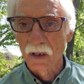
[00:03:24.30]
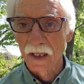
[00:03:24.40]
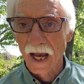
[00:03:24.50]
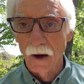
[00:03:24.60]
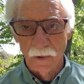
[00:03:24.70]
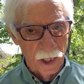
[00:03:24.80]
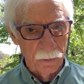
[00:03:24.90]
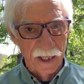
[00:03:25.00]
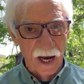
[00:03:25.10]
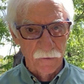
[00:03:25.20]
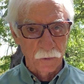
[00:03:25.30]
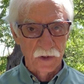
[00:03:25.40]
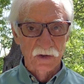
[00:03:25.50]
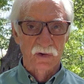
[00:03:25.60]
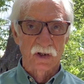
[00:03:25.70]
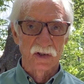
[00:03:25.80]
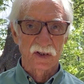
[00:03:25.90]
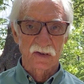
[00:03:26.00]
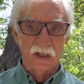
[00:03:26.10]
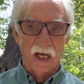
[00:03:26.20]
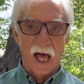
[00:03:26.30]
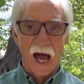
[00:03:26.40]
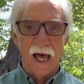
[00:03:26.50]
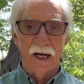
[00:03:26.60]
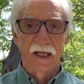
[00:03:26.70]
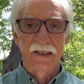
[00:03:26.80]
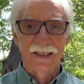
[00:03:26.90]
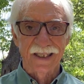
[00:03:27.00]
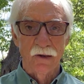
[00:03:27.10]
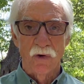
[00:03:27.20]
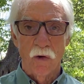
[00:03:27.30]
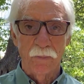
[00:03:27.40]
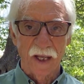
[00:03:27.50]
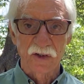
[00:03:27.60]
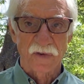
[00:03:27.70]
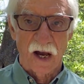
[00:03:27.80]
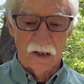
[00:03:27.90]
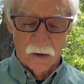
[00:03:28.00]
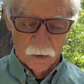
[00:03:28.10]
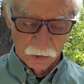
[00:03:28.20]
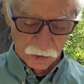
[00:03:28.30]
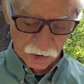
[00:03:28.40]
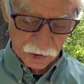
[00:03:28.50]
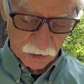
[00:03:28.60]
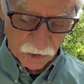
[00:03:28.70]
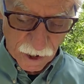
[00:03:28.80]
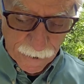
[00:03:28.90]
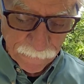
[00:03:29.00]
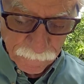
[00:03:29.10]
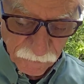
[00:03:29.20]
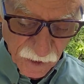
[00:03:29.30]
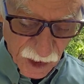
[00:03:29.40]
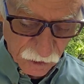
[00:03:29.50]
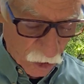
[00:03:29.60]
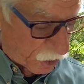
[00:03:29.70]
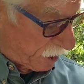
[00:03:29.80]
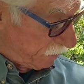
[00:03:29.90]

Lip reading: Now we need to be careful with this one because there's a lot of 0 place value holders, okay? Told you,